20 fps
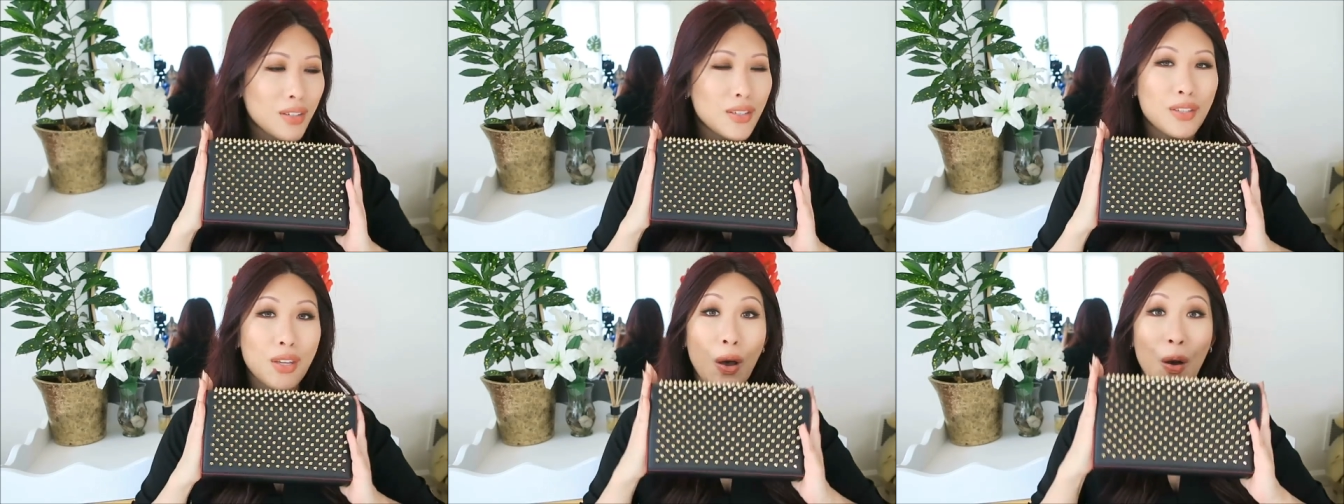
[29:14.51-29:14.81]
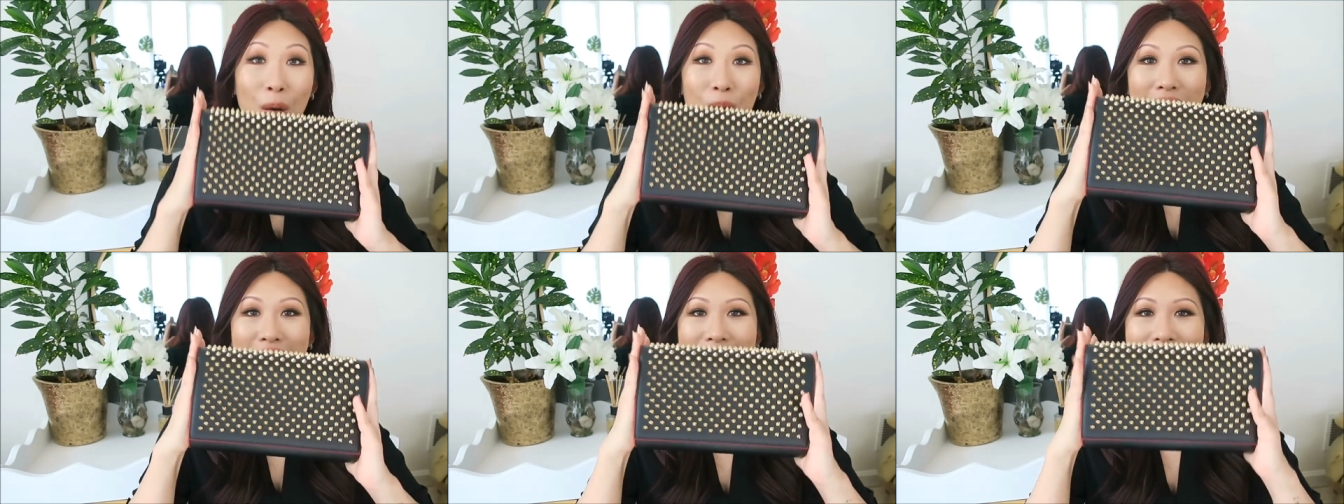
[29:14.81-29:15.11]

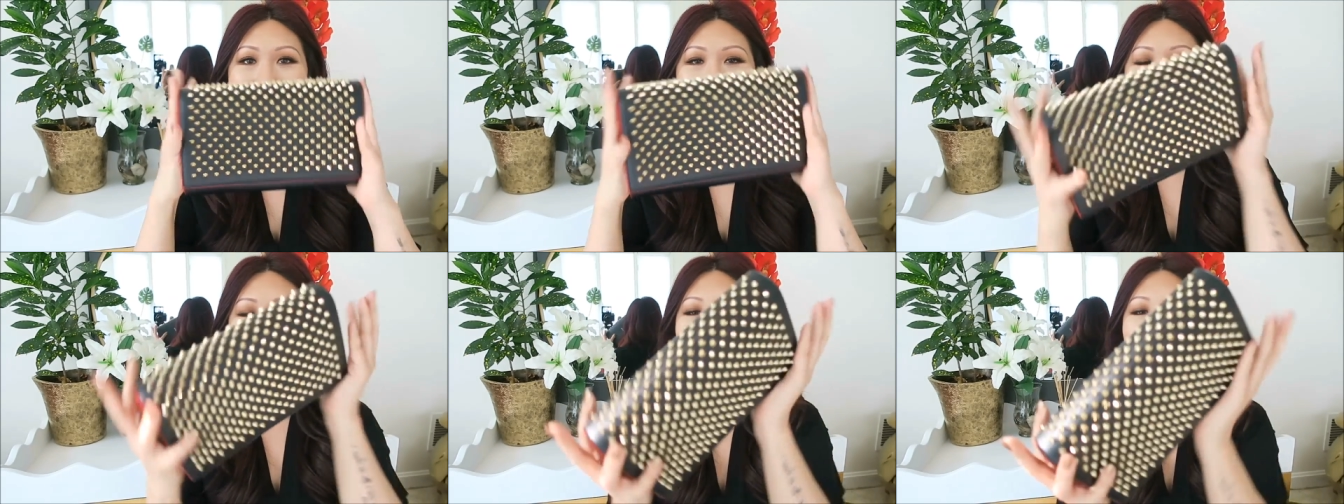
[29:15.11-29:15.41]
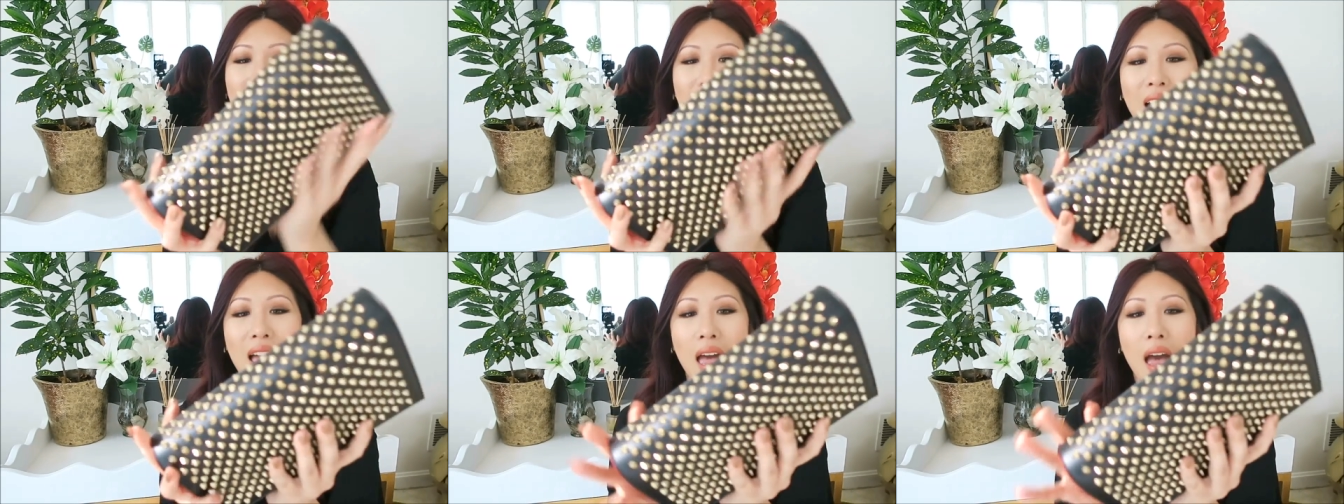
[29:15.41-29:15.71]
So in love.
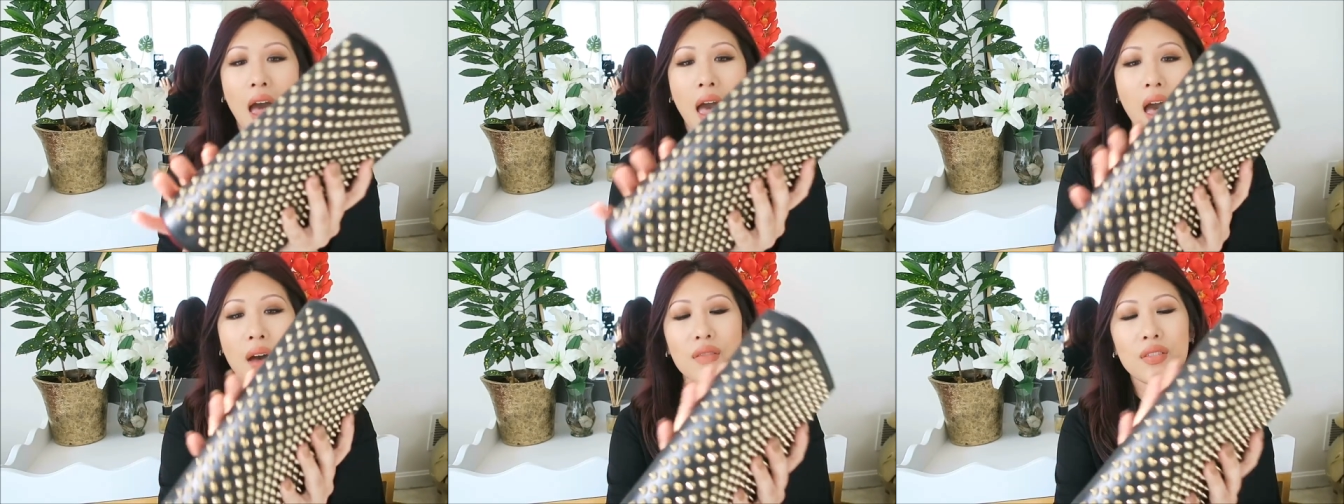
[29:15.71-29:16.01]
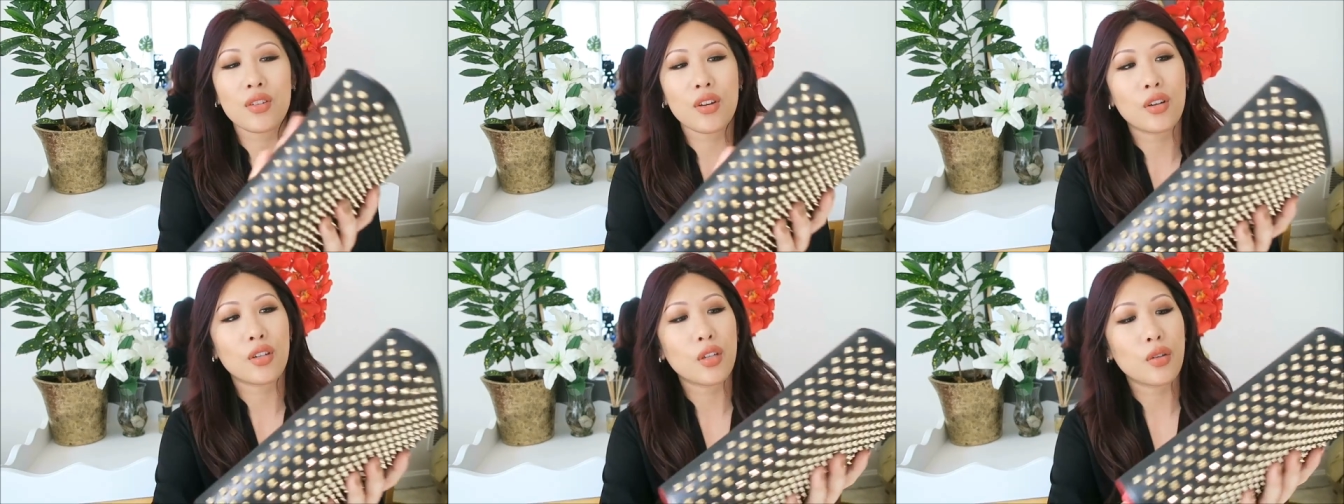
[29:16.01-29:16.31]

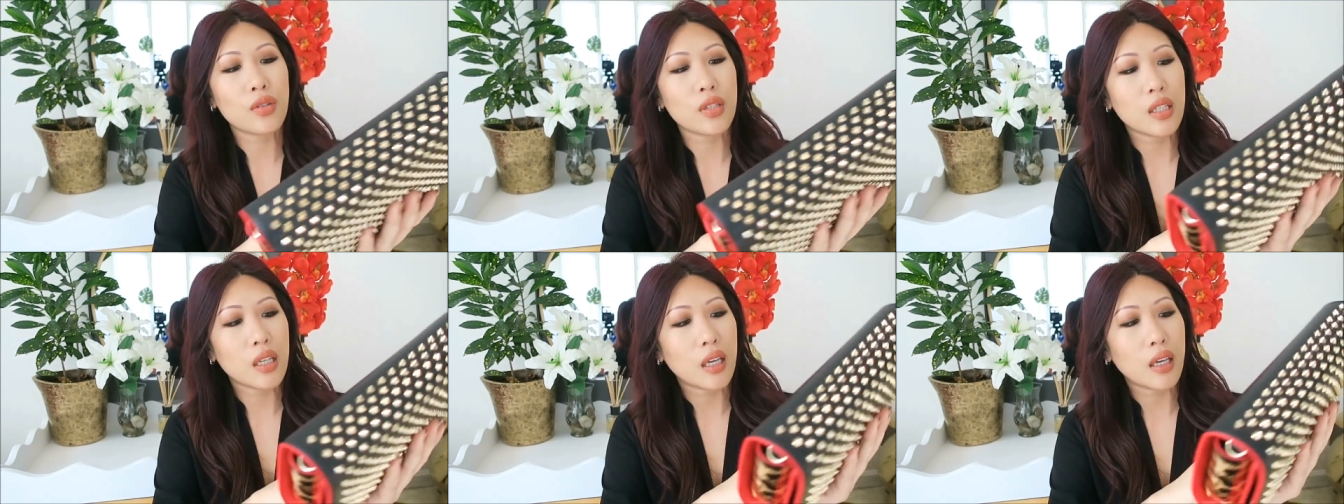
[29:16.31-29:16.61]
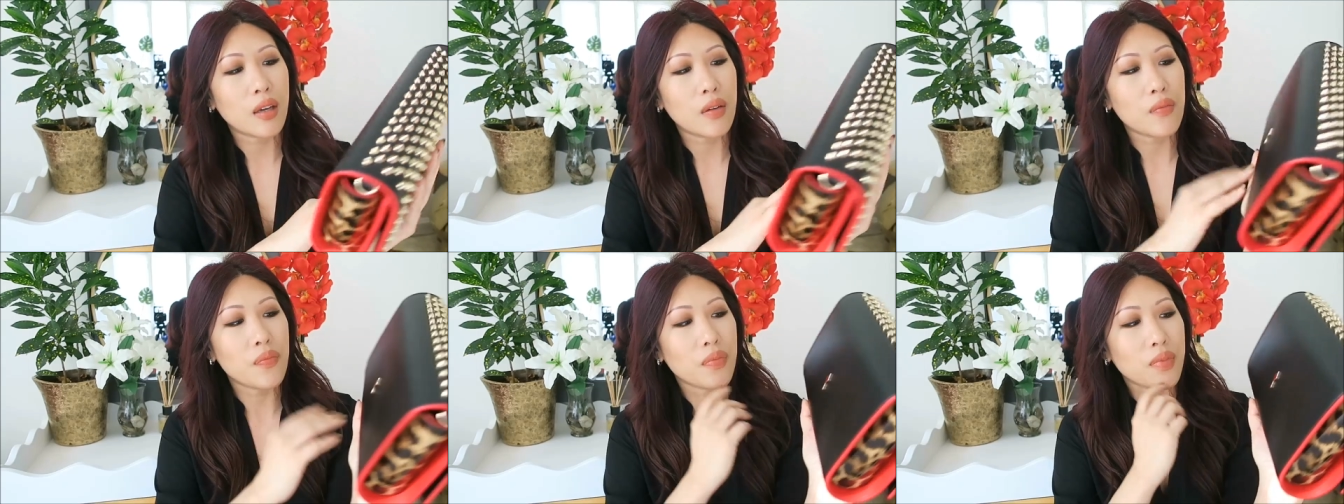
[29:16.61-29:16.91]
Haven't started using
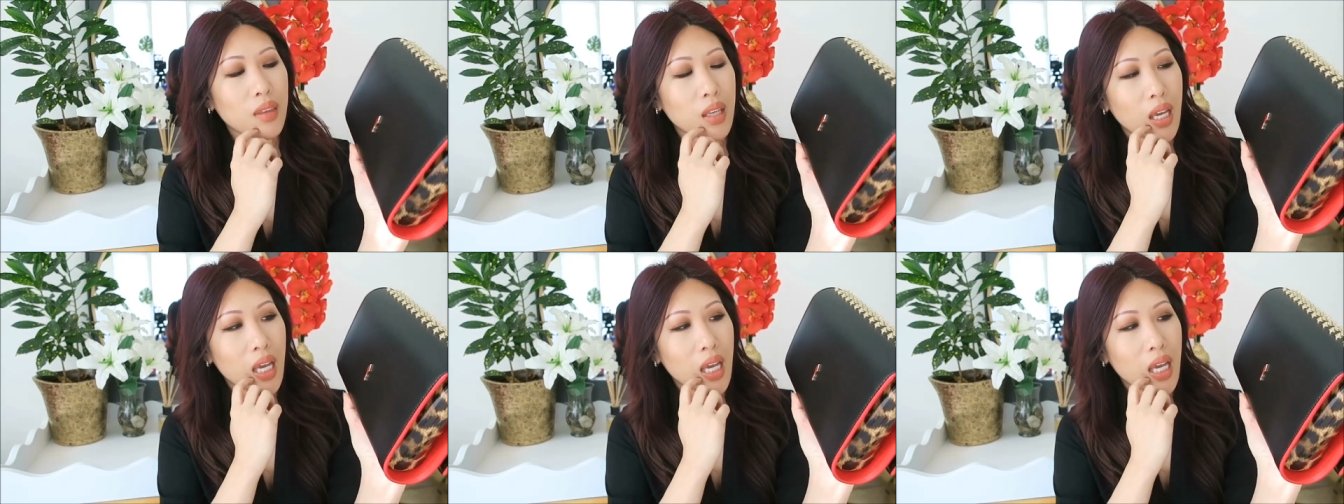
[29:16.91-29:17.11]
it.